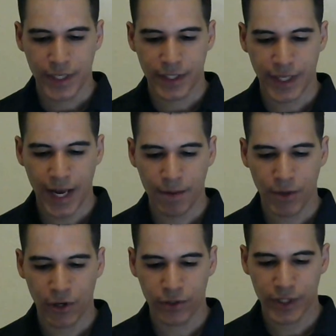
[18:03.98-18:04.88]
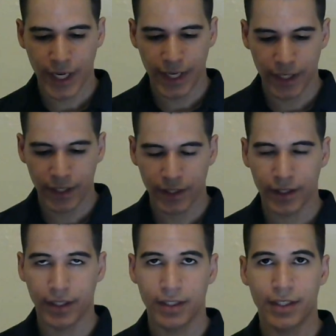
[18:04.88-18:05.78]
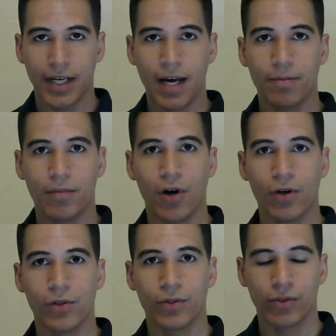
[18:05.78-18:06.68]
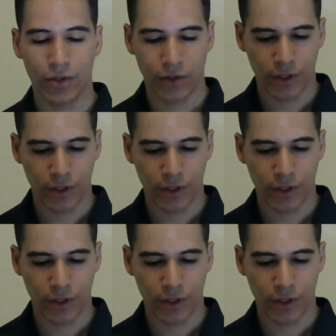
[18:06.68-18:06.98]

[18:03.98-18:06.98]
Sam Jose and Sam Hose,